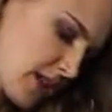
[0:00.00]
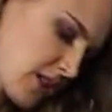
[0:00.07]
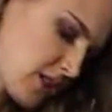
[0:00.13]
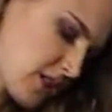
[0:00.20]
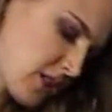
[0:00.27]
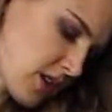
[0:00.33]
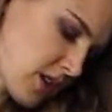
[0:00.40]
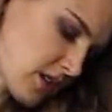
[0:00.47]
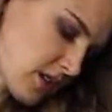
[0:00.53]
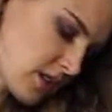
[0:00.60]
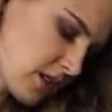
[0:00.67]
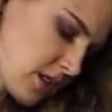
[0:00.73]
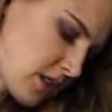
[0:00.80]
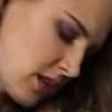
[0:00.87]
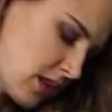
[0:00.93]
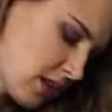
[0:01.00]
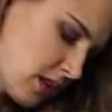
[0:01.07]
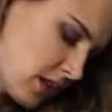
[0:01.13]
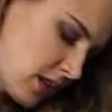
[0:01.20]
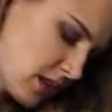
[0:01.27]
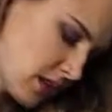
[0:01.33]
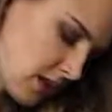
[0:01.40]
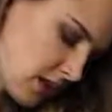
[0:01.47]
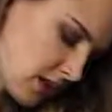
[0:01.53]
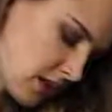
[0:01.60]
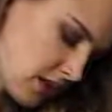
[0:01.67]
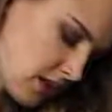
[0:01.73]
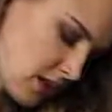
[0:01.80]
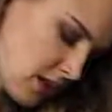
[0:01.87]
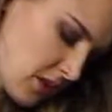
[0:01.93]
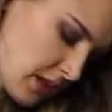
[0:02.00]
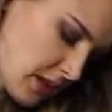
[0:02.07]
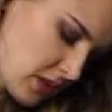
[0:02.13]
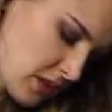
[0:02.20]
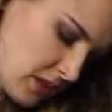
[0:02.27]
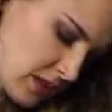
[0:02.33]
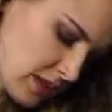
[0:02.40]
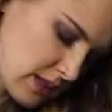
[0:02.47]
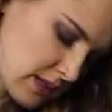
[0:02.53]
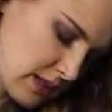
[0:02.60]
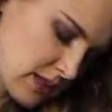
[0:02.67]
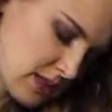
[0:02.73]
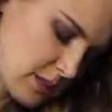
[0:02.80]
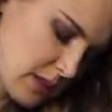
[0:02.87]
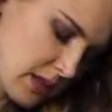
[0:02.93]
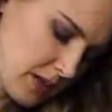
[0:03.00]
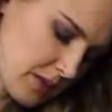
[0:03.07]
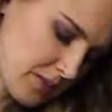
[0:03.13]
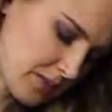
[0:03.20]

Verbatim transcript: start, you know what, you need to see this better.